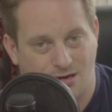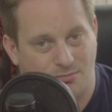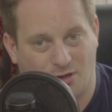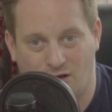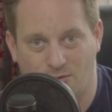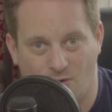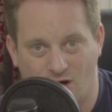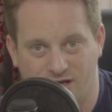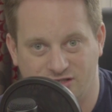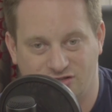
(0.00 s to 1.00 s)
But
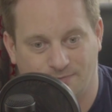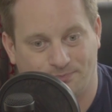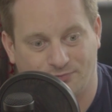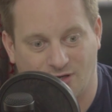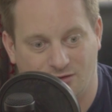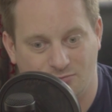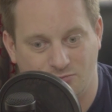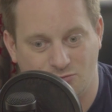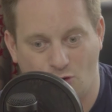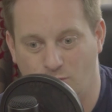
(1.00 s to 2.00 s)
otherwise,
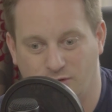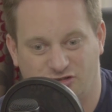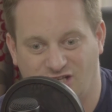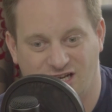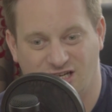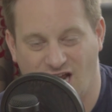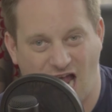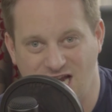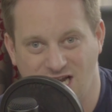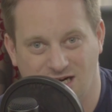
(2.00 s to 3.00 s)
notwithstanding
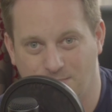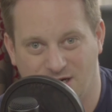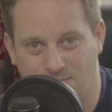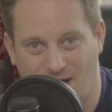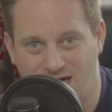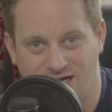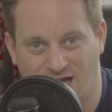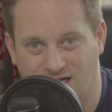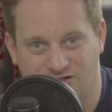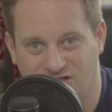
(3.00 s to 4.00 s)
a little bit of pain in
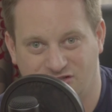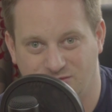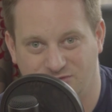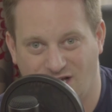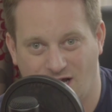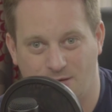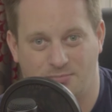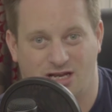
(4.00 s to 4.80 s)
getting the system set up,